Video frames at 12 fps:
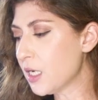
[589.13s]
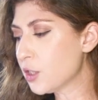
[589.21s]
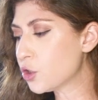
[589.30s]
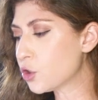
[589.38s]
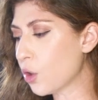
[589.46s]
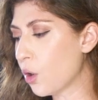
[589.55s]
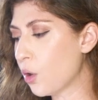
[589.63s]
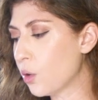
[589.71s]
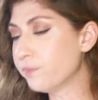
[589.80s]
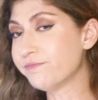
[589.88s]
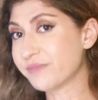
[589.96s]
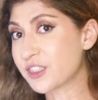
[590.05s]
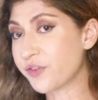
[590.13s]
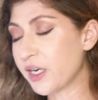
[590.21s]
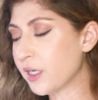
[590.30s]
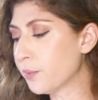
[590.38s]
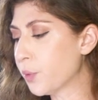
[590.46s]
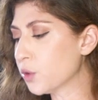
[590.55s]
So it's
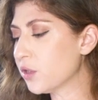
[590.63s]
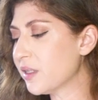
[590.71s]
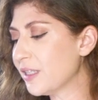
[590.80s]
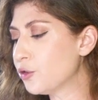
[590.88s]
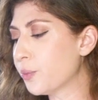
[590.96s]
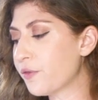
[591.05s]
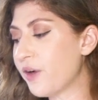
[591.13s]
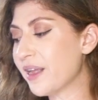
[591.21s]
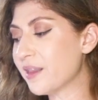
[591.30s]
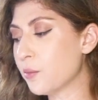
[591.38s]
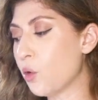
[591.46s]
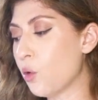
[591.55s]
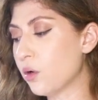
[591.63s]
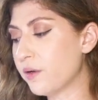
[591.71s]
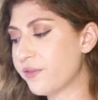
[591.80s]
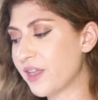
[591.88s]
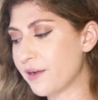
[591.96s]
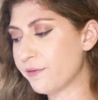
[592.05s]
very important that you provide them all of the